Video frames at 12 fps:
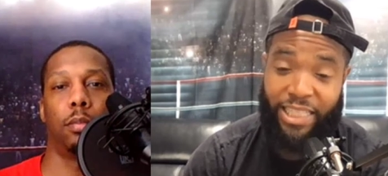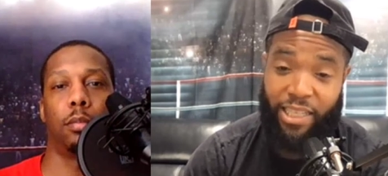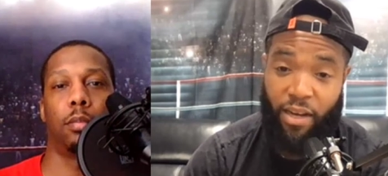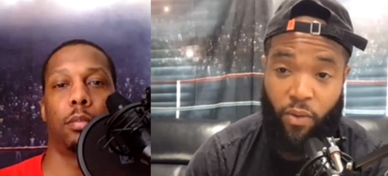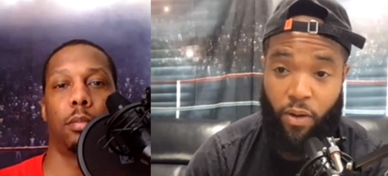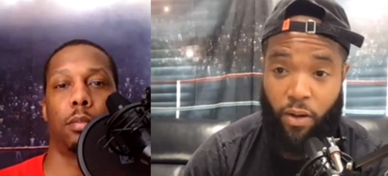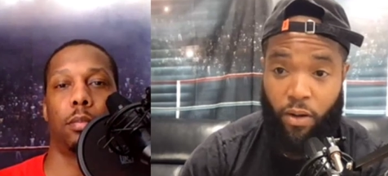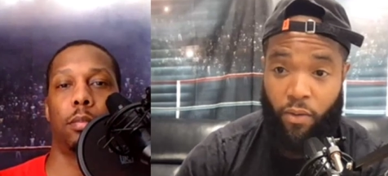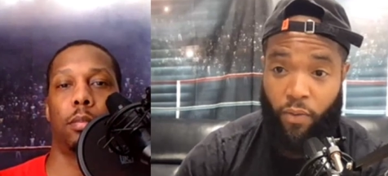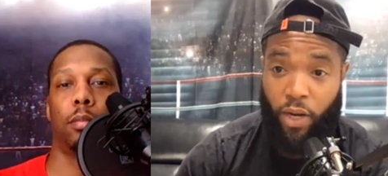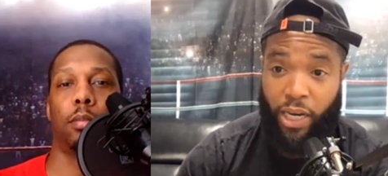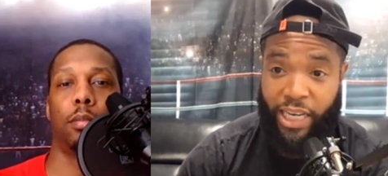Speaker 1: next level
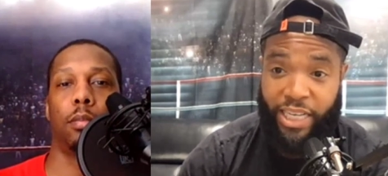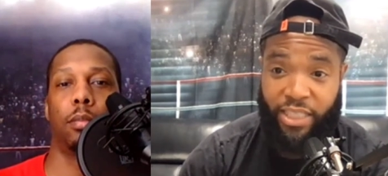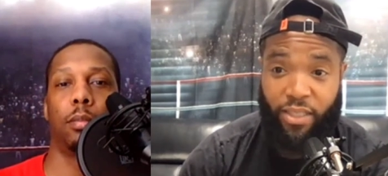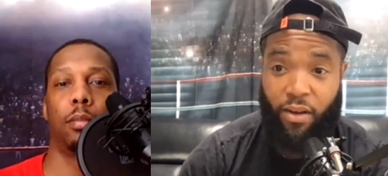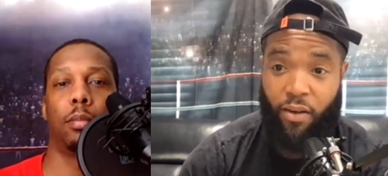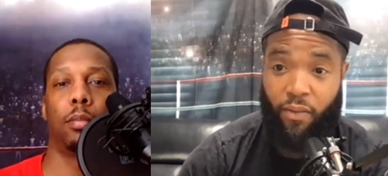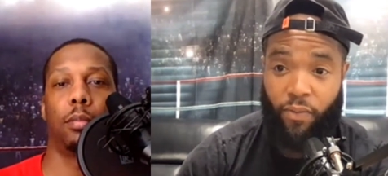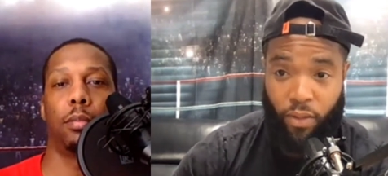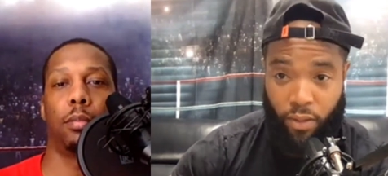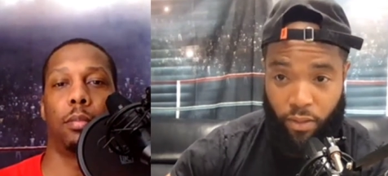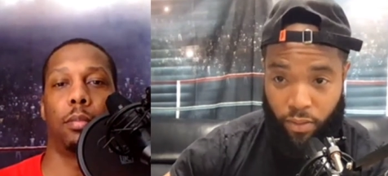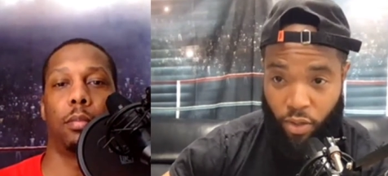of elites of
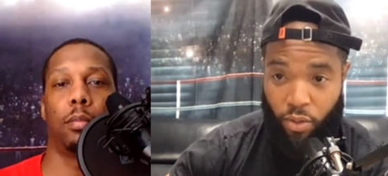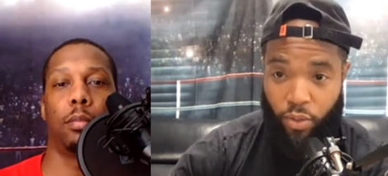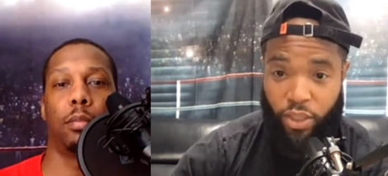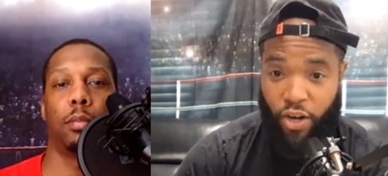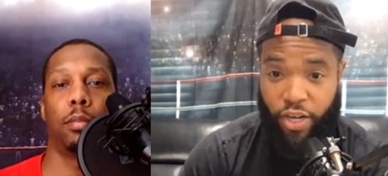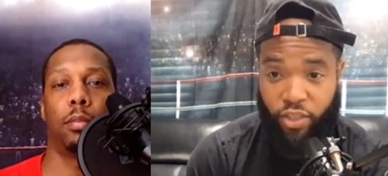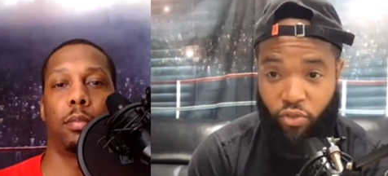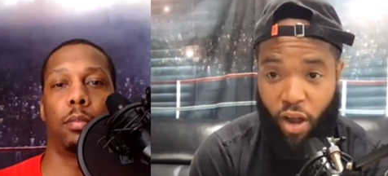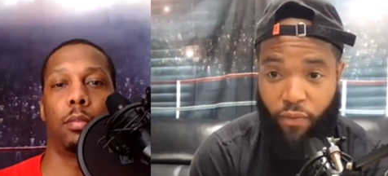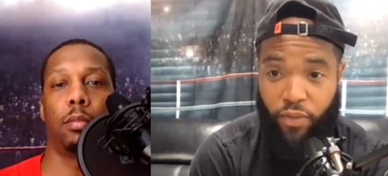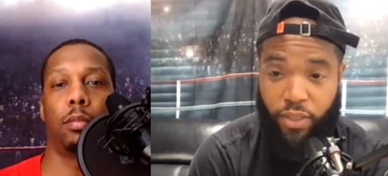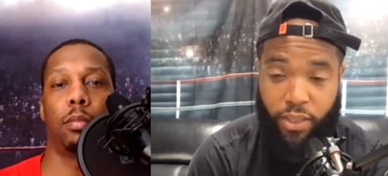uh, you know the Terrence
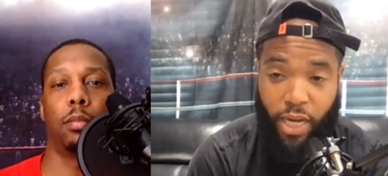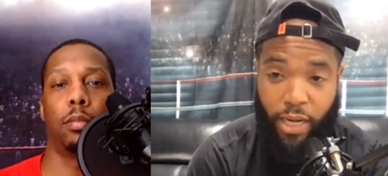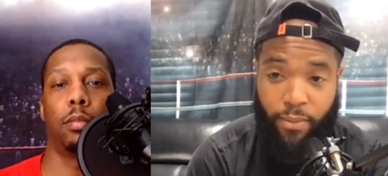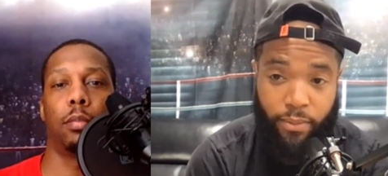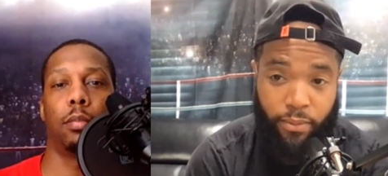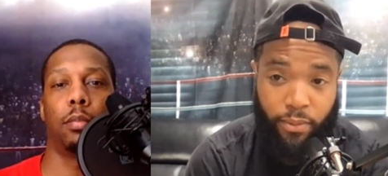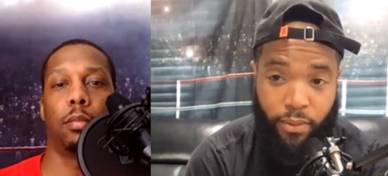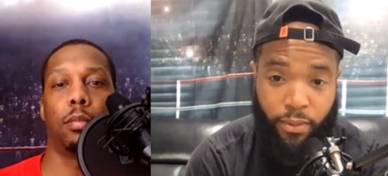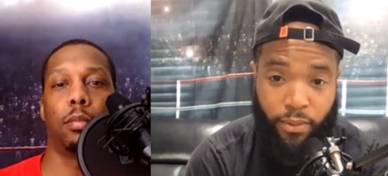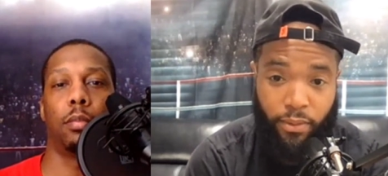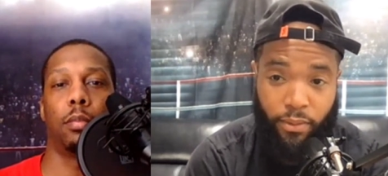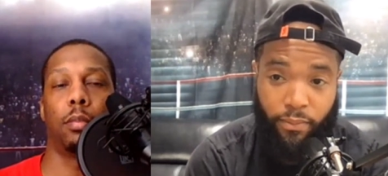Crawford type.
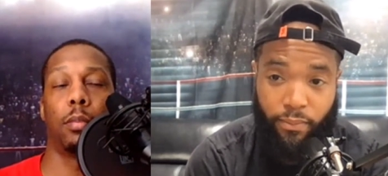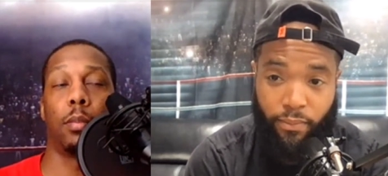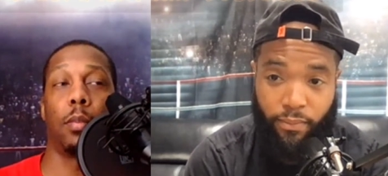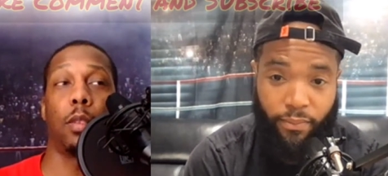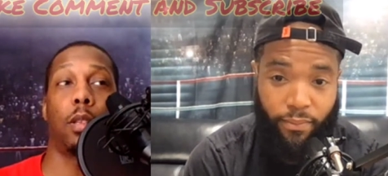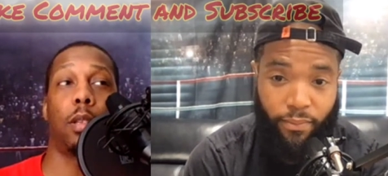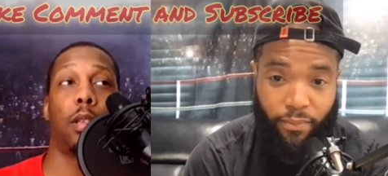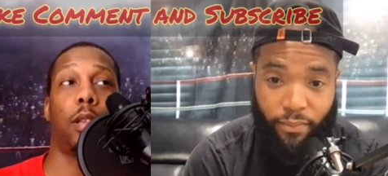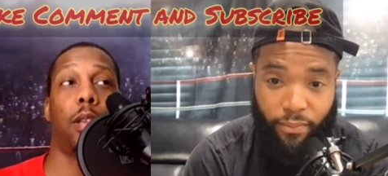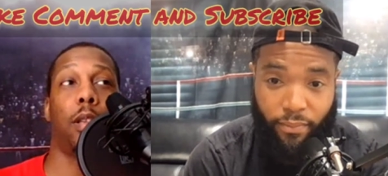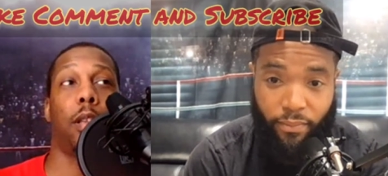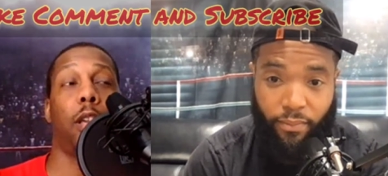
Speaker 2: Yeah, he most
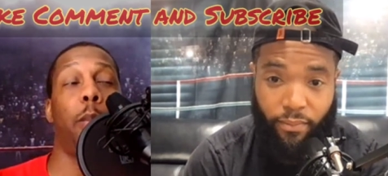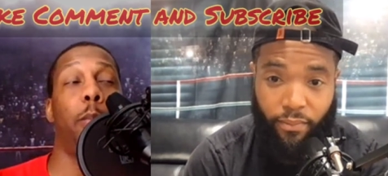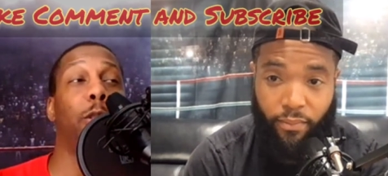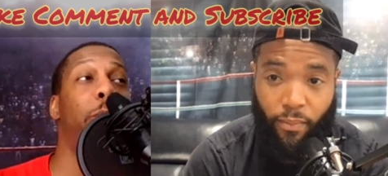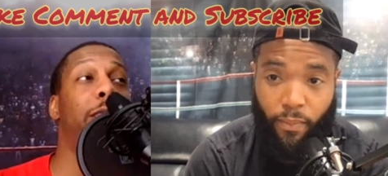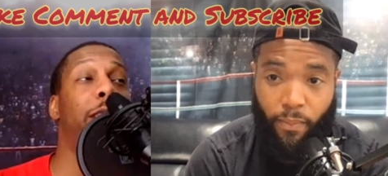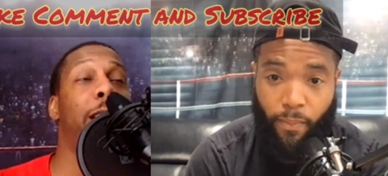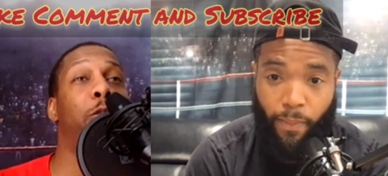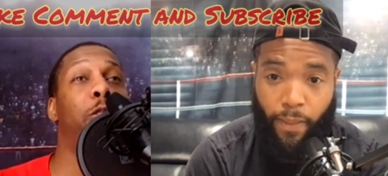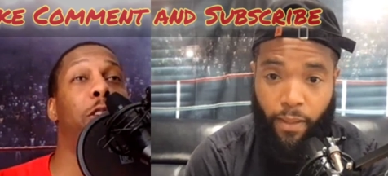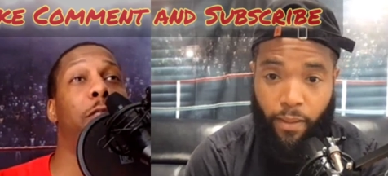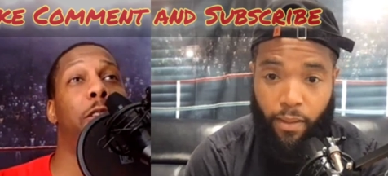definitely be top three if he
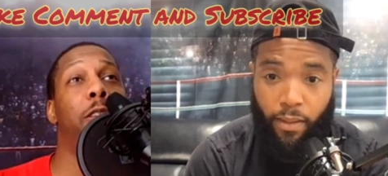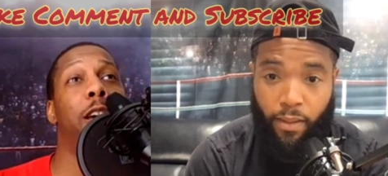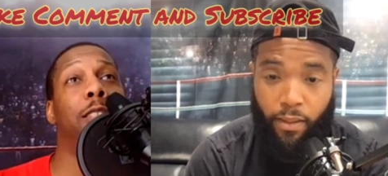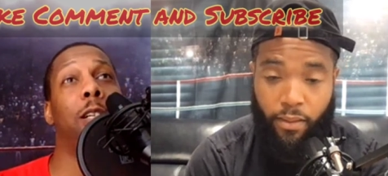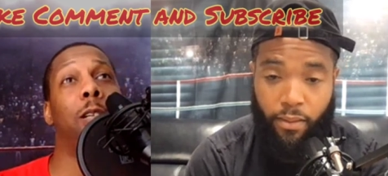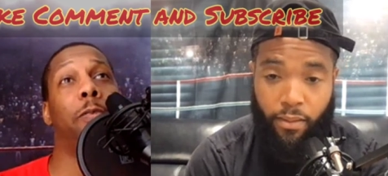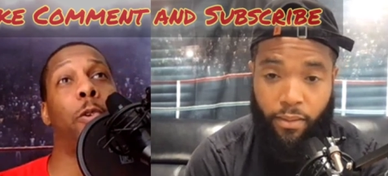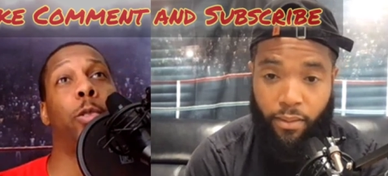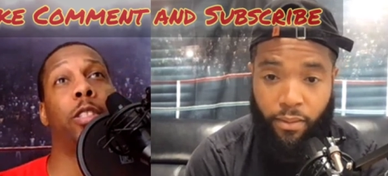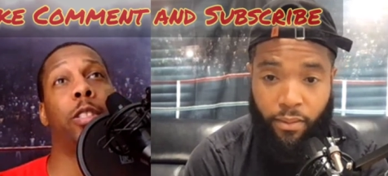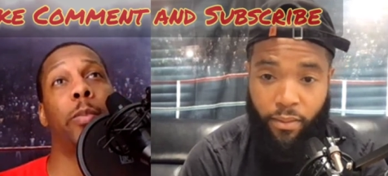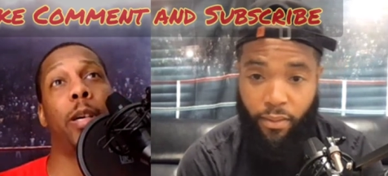knocks out Fulton, in
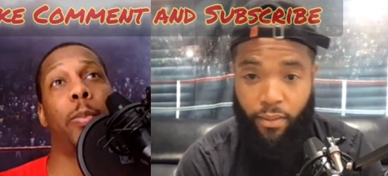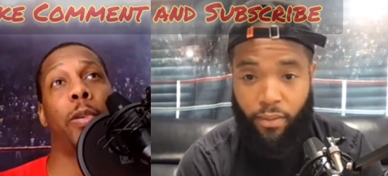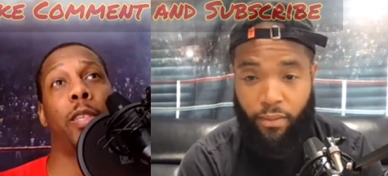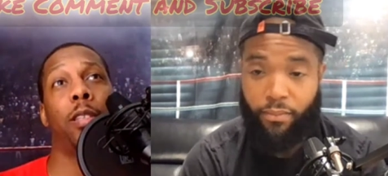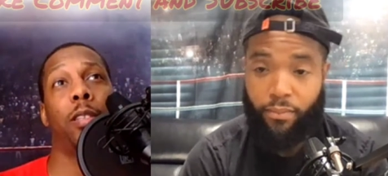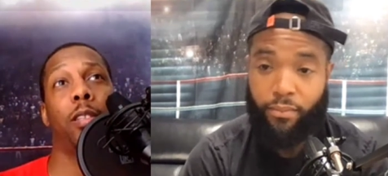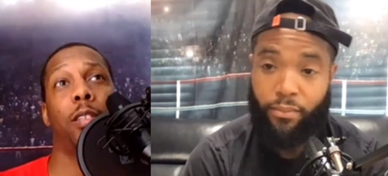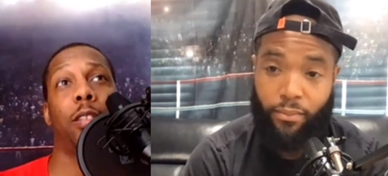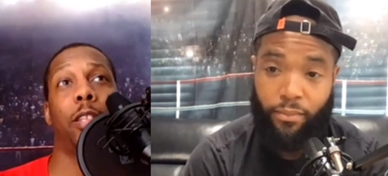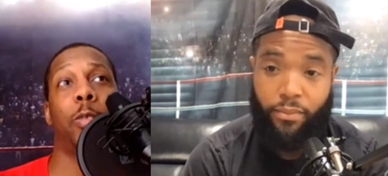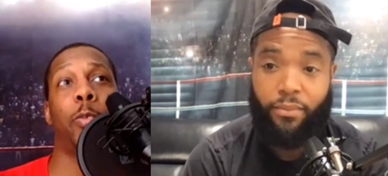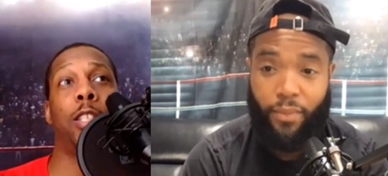my opinion.
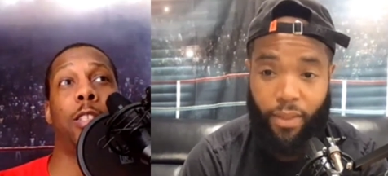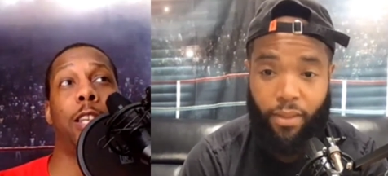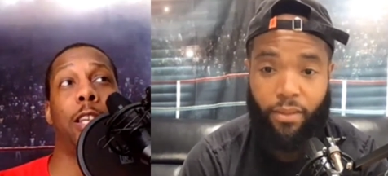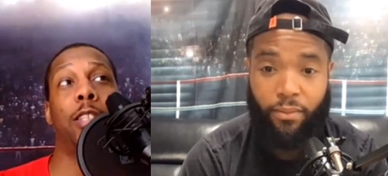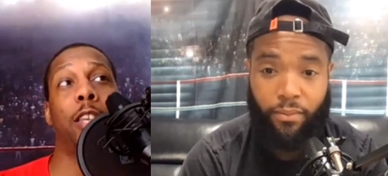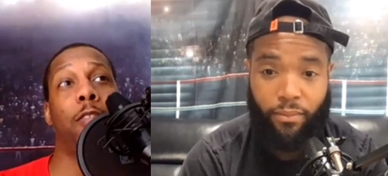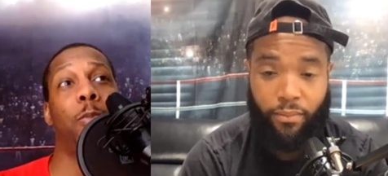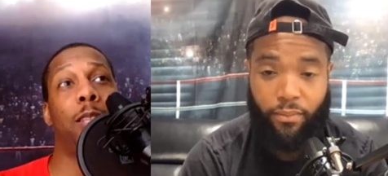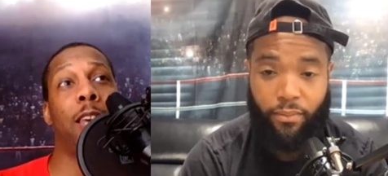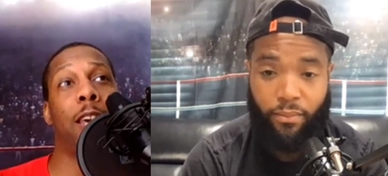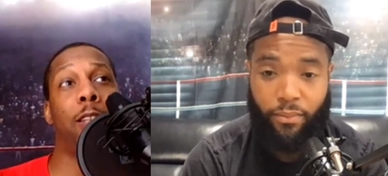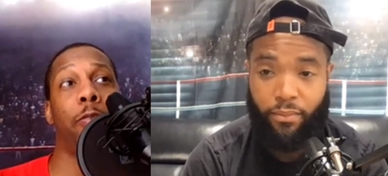Especially like you said in spectacular
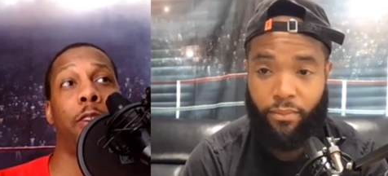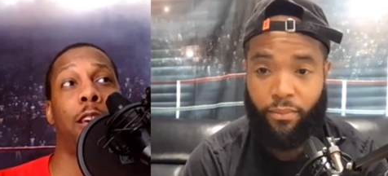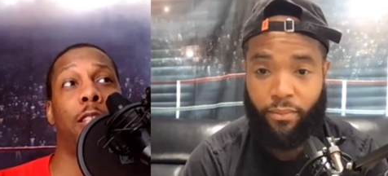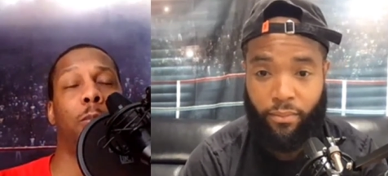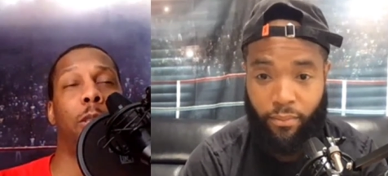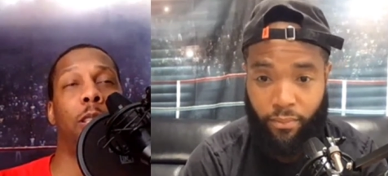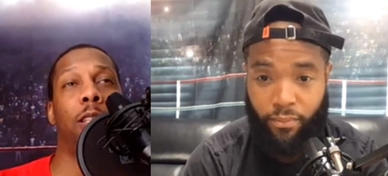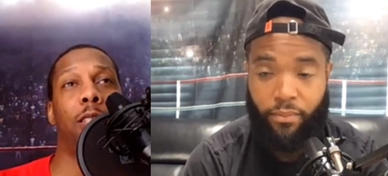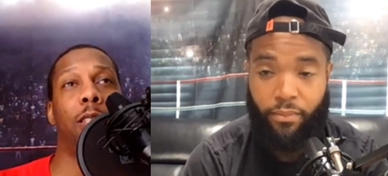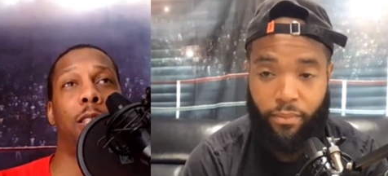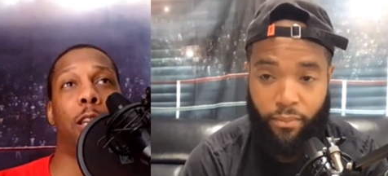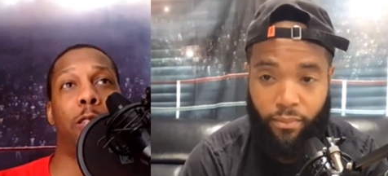fashion, because he, like you
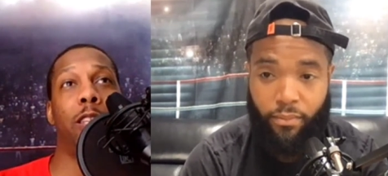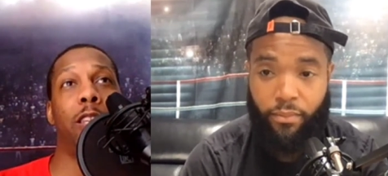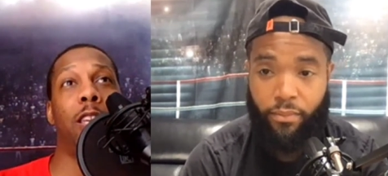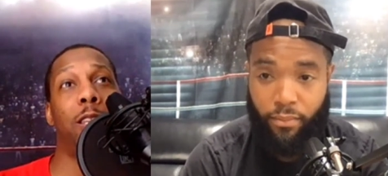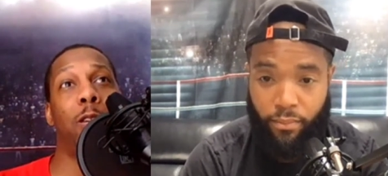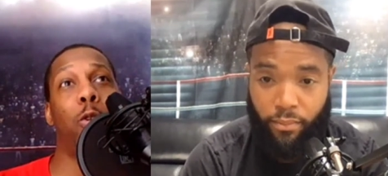said, he do